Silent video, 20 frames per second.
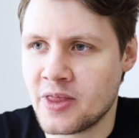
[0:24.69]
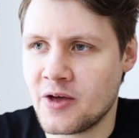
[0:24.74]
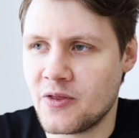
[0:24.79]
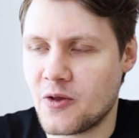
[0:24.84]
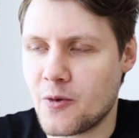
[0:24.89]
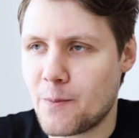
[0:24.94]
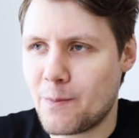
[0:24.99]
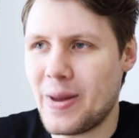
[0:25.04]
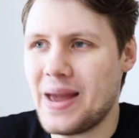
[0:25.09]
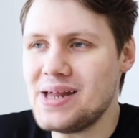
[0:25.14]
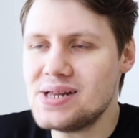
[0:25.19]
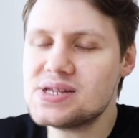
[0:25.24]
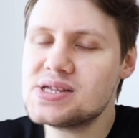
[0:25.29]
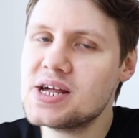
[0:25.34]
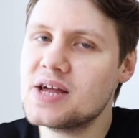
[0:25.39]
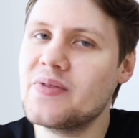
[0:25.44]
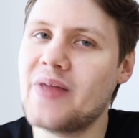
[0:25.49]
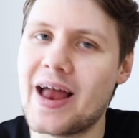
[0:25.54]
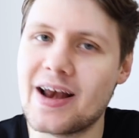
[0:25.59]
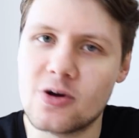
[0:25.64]
they're
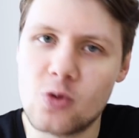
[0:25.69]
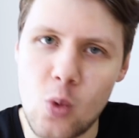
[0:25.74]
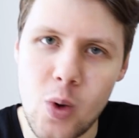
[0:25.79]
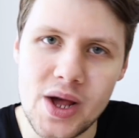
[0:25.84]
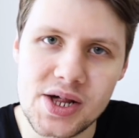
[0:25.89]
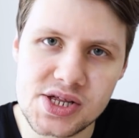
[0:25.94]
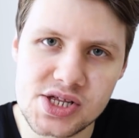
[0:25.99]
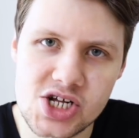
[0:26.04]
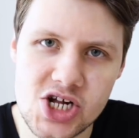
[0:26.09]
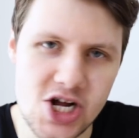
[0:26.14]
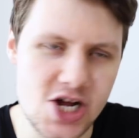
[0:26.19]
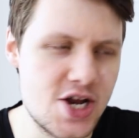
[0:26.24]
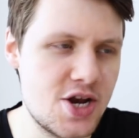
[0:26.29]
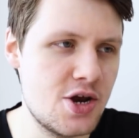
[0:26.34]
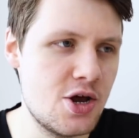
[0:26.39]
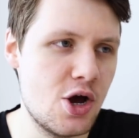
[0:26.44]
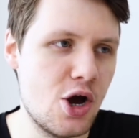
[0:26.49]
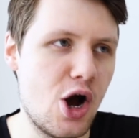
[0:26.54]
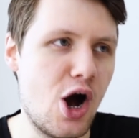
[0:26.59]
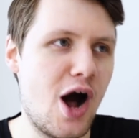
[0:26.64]
basing that
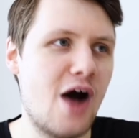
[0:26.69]
question